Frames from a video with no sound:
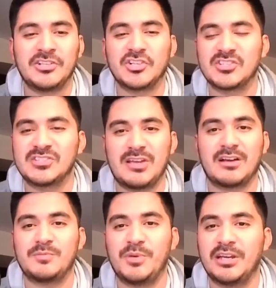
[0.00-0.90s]
It just
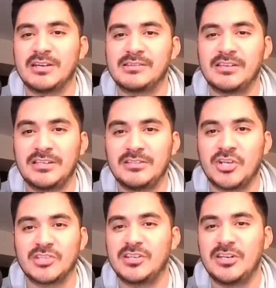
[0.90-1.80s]
sucks because
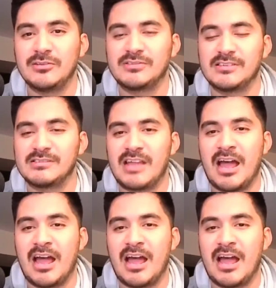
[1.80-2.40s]
Justin Houston's